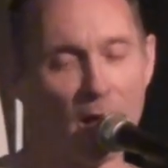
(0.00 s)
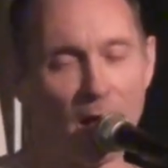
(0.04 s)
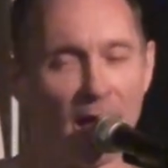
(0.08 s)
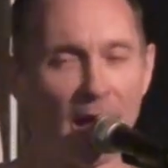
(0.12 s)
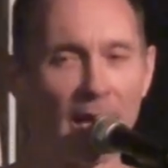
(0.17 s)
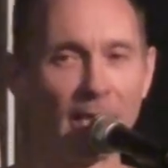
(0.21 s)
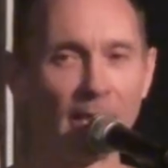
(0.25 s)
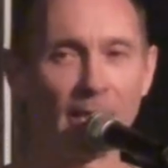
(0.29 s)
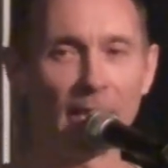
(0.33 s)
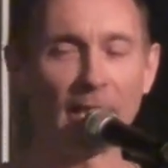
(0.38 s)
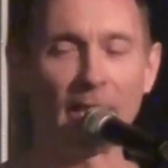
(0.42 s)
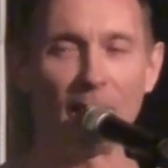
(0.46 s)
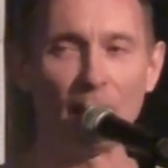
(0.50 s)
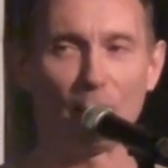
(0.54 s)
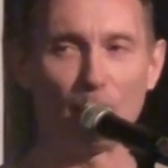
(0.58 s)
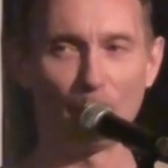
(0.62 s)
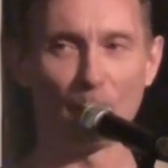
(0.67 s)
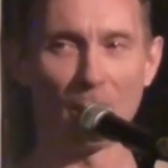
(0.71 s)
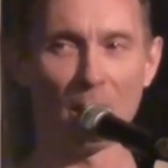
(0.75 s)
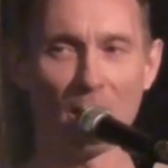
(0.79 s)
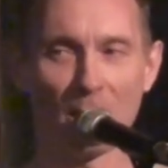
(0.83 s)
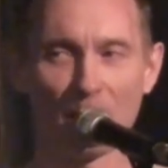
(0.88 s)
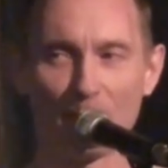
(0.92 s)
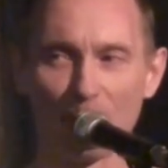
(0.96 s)
And in
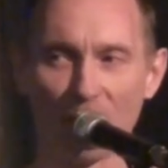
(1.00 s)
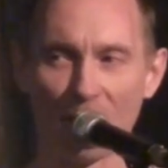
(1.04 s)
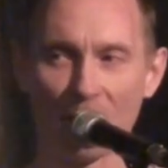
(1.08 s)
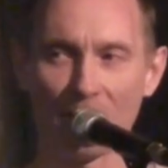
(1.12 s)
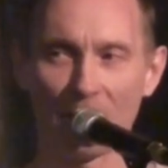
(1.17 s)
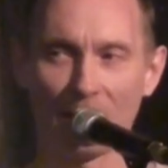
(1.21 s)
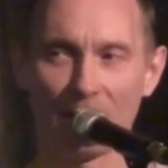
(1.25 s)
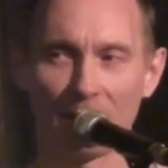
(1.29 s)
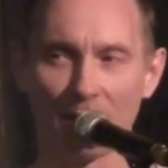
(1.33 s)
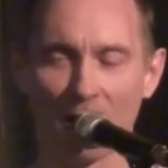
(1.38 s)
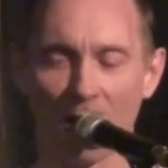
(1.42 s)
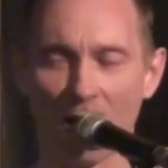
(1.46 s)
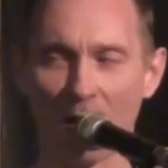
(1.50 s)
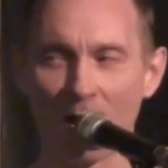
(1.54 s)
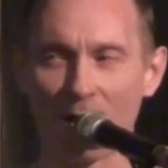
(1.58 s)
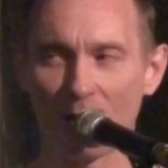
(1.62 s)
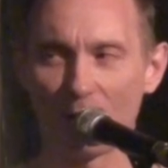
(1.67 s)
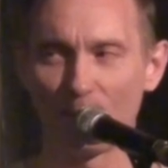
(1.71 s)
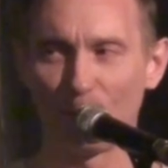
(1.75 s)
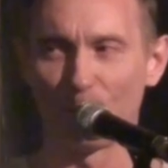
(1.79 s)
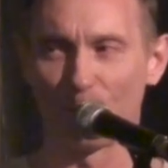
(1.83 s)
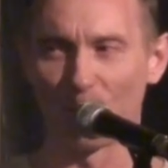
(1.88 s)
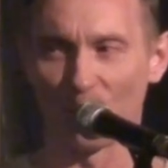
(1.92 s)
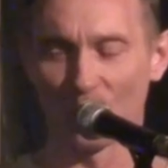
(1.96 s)
my mind,
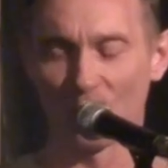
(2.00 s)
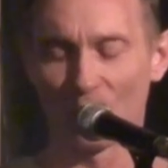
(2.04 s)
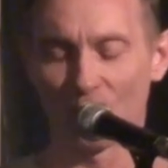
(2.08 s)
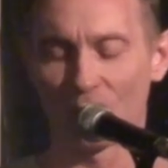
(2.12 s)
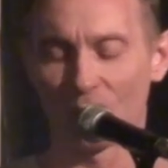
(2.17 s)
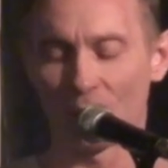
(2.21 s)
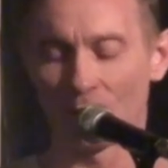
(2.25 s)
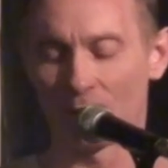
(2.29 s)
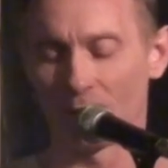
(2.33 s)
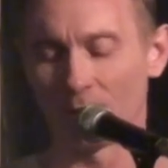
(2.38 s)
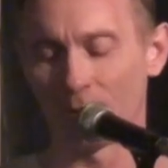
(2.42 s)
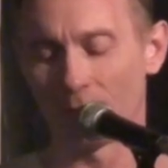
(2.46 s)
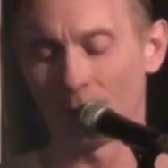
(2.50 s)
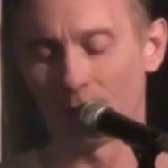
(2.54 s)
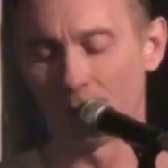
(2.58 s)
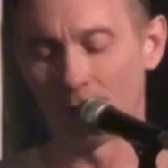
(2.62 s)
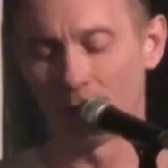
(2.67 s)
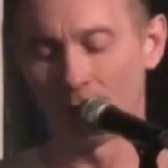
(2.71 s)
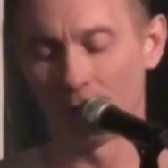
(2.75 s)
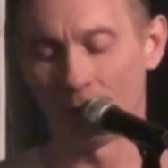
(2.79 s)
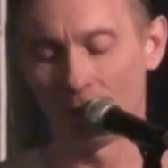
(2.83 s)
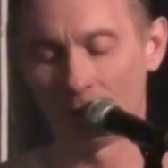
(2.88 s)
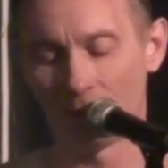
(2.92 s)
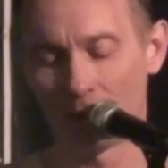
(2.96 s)
I burned
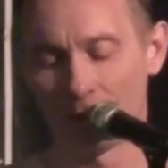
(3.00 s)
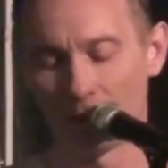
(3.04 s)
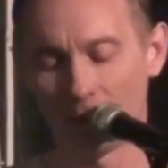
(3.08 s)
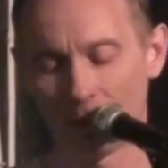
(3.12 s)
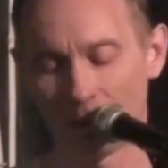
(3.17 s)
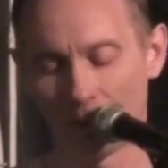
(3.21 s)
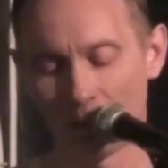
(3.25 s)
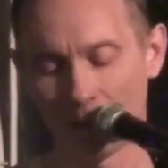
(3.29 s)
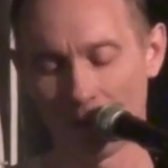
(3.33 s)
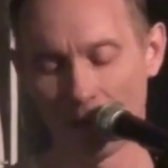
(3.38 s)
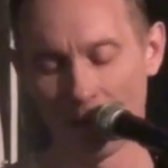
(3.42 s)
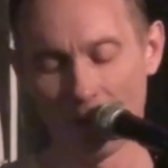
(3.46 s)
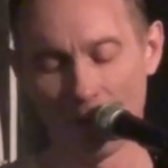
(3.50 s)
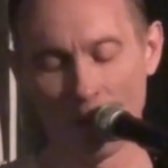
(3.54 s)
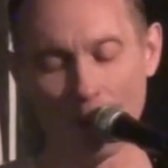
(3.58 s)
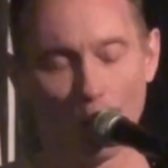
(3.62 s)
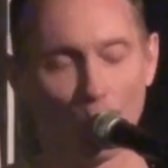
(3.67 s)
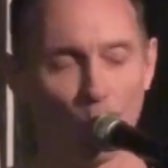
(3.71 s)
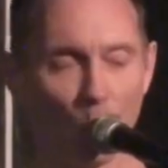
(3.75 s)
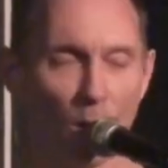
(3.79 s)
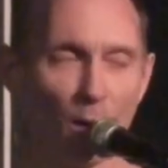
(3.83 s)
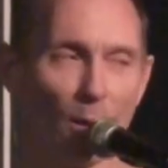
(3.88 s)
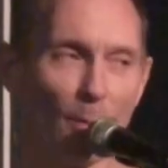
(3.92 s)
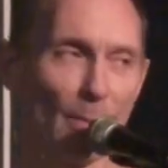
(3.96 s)

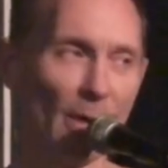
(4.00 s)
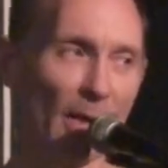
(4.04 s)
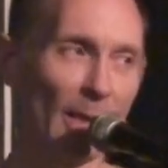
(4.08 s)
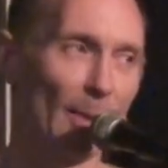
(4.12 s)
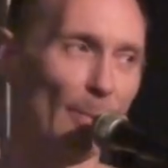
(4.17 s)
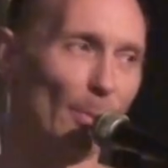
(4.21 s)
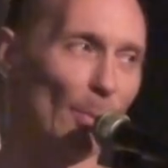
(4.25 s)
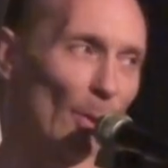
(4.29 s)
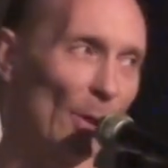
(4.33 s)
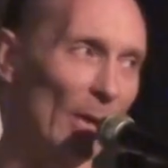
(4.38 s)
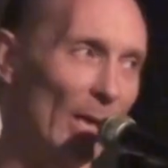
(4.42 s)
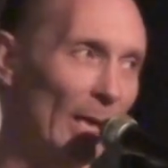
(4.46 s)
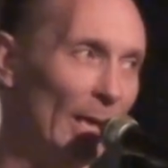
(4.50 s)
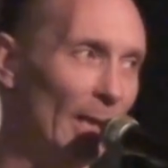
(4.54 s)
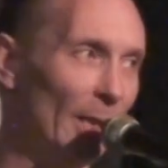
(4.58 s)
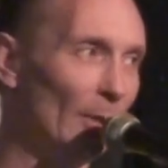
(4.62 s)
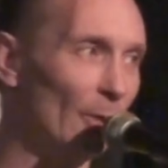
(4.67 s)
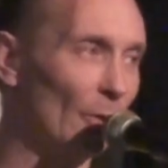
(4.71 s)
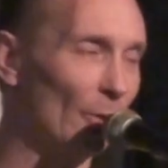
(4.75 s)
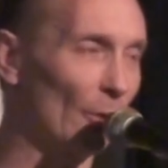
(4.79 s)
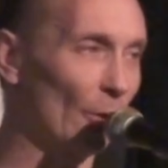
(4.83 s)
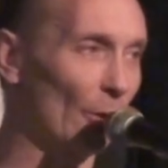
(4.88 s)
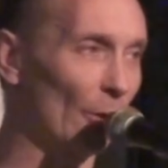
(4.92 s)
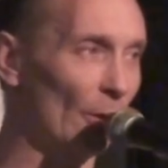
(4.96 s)
while my
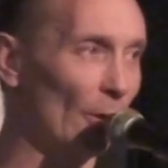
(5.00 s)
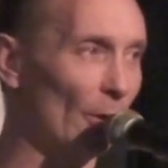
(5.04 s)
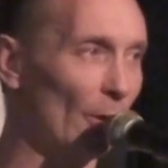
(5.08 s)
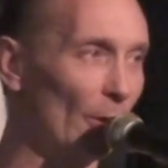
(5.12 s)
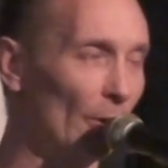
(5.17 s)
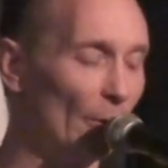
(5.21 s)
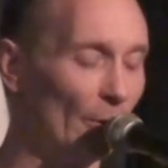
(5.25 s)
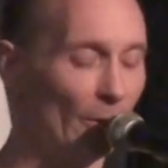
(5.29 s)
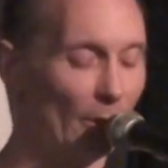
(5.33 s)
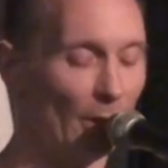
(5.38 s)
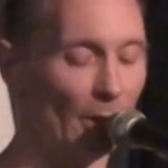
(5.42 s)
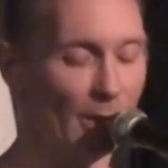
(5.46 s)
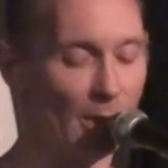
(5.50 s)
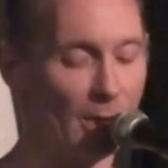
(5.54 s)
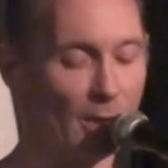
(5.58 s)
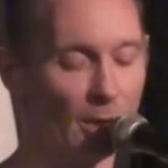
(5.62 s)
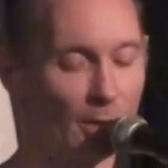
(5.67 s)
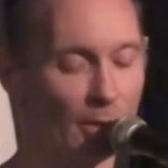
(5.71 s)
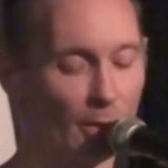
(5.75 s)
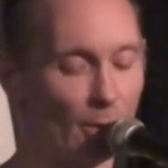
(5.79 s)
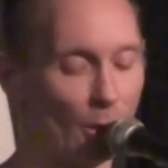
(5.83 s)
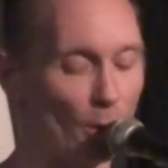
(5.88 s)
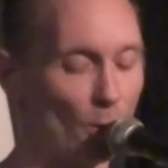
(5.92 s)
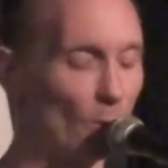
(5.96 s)
brain turned
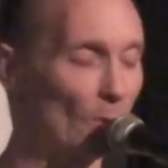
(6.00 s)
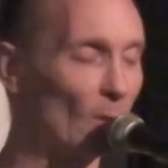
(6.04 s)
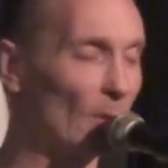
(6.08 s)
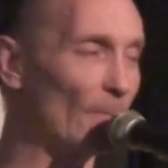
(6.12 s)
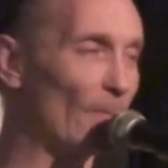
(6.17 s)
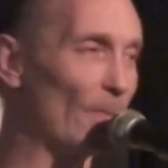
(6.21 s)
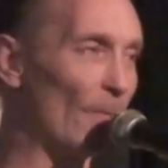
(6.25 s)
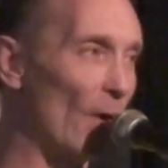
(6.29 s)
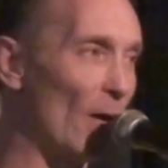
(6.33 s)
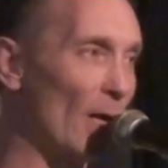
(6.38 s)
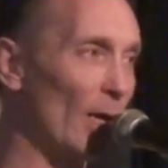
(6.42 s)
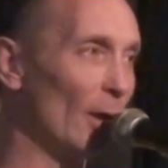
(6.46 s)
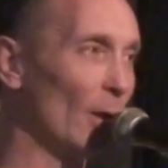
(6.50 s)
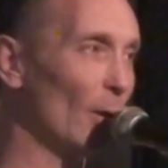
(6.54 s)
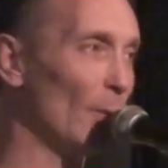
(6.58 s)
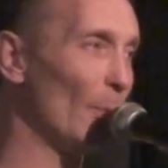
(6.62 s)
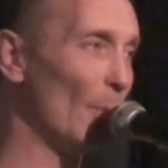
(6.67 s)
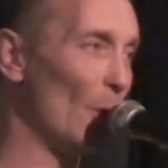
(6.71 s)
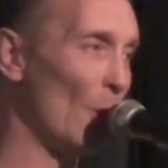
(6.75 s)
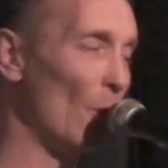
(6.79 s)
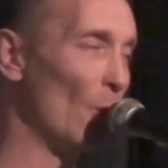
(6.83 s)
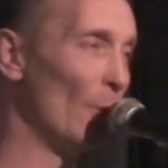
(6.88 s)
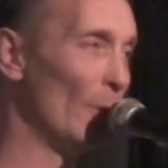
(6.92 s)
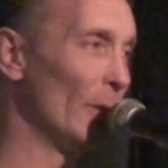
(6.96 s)
those final
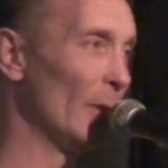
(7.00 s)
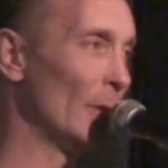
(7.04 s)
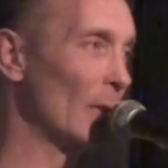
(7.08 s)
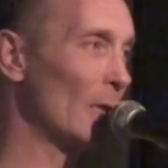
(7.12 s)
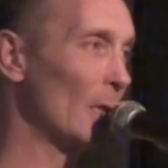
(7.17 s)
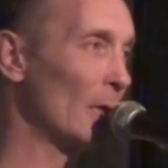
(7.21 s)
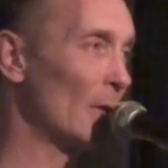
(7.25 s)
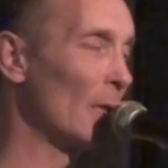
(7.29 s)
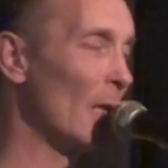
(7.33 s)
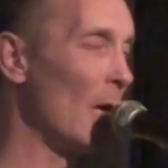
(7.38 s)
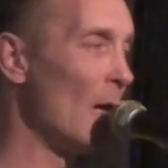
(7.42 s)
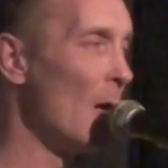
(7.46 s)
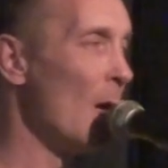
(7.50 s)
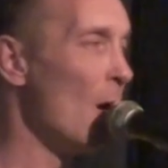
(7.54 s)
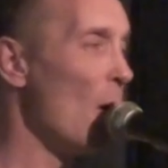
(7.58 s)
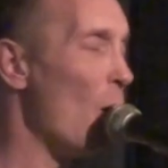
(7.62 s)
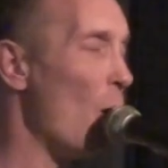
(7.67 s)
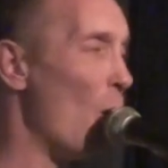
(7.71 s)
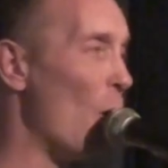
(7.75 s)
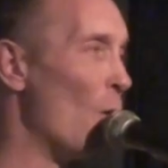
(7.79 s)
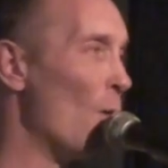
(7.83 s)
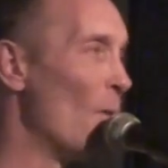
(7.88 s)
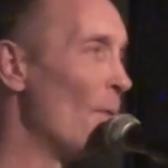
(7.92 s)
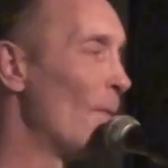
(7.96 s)
moments
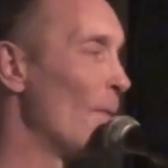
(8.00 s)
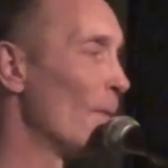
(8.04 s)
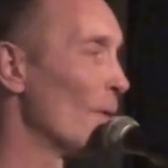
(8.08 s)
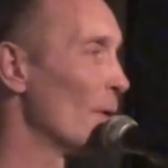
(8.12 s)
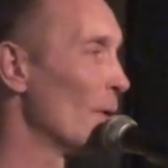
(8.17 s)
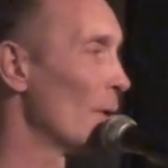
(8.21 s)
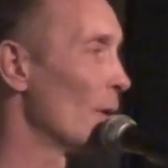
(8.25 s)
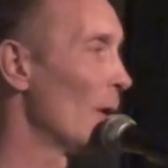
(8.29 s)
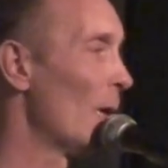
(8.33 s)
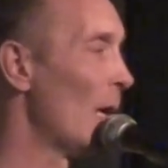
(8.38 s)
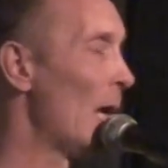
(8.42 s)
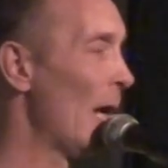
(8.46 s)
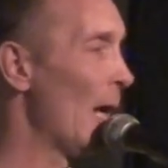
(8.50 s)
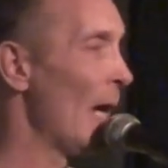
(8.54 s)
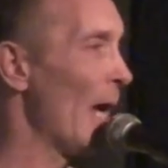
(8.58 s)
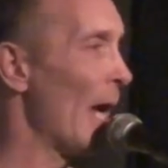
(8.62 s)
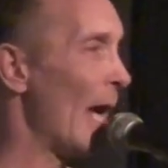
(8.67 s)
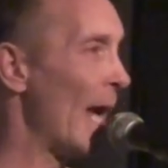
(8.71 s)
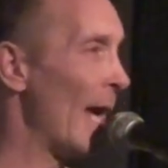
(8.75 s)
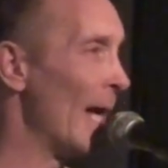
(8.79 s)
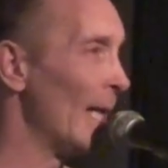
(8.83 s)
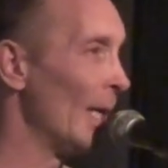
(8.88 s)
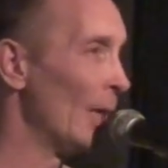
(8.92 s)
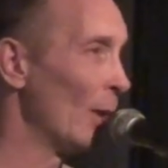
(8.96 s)
over
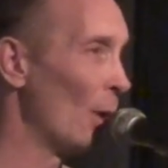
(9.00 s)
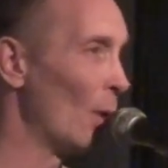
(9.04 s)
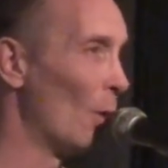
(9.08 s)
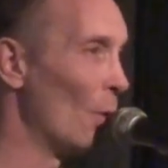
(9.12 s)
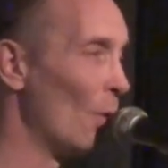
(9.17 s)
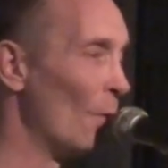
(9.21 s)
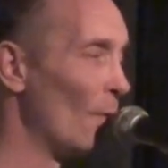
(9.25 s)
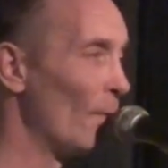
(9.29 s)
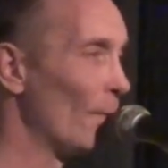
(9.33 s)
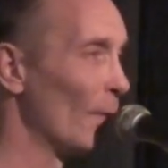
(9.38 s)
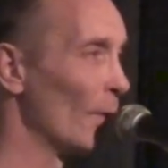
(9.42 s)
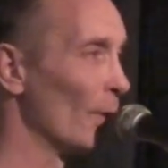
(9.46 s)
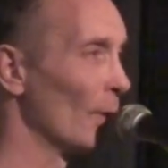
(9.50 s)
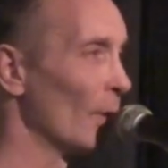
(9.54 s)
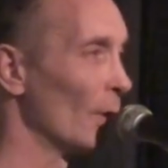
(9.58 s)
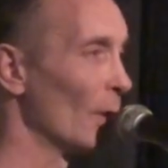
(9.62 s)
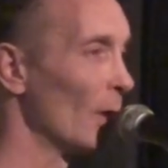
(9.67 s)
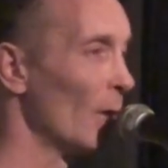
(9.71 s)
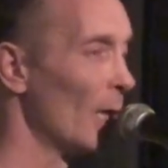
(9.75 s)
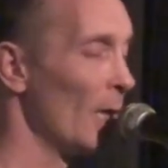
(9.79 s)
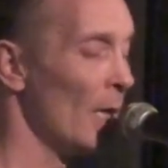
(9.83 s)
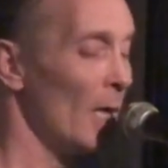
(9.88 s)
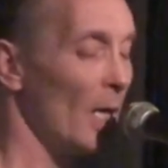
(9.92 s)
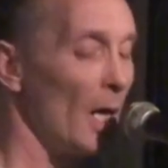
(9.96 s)
and
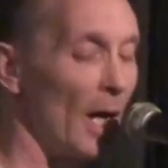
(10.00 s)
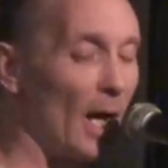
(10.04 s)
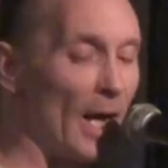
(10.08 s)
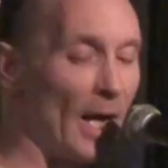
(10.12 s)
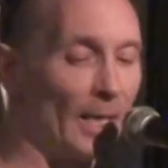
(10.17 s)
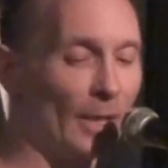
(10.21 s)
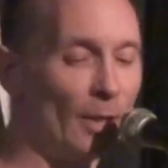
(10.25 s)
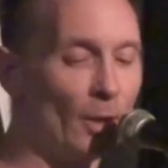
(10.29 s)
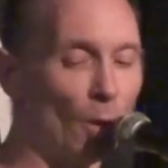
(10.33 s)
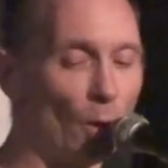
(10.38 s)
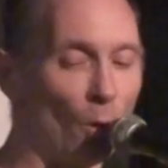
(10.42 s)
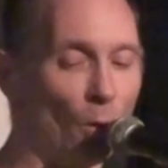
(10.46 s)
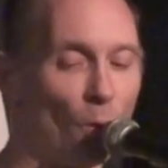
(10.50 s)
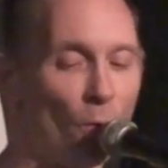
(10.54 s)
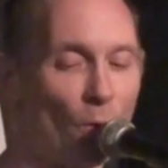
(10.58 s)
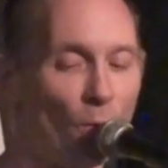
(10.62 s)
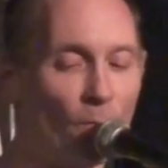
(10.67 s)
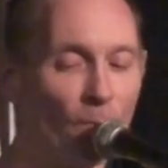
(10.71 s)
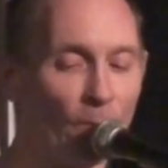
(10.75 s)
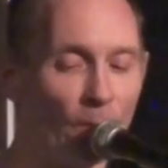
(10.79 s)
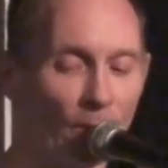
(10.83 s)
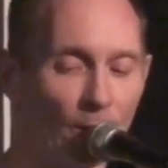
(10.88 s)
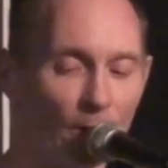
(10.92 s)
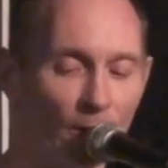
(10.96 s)
over and
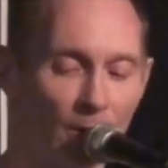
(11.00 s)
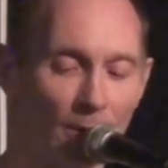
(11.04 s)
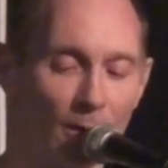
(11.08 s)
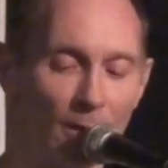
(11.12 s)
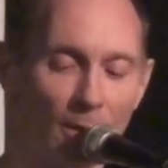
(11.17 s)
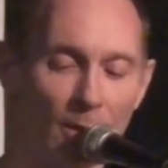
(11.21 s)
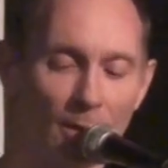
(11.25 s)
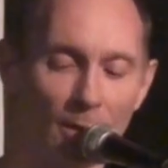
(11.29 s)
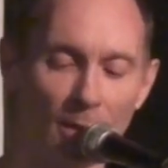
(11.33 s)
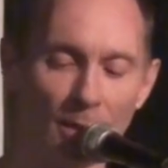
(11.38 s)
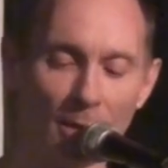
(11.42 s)
over.